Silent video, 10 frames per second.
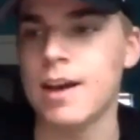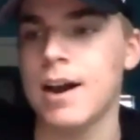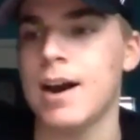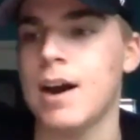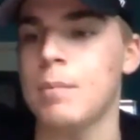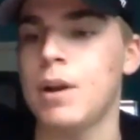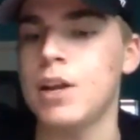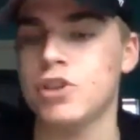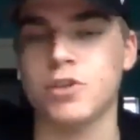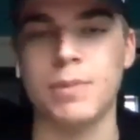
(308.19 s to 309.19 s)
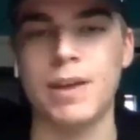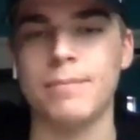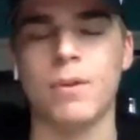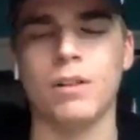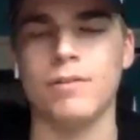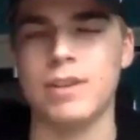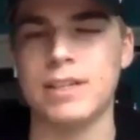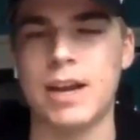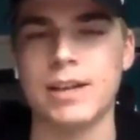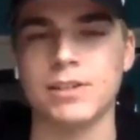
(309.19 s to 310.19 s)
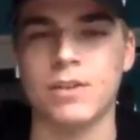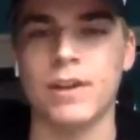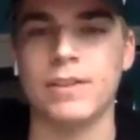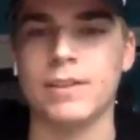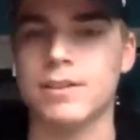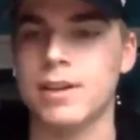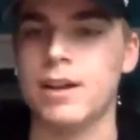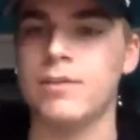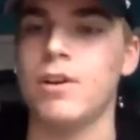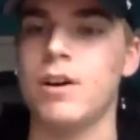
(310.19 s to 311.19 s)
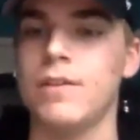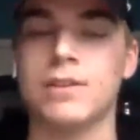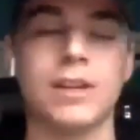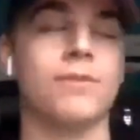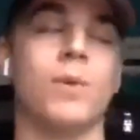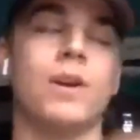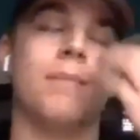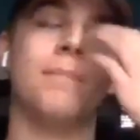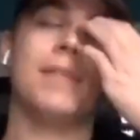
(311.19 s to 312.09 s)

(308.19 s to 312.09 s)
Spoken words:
Nate Schmidt, all of these guys on like this side of Twitter.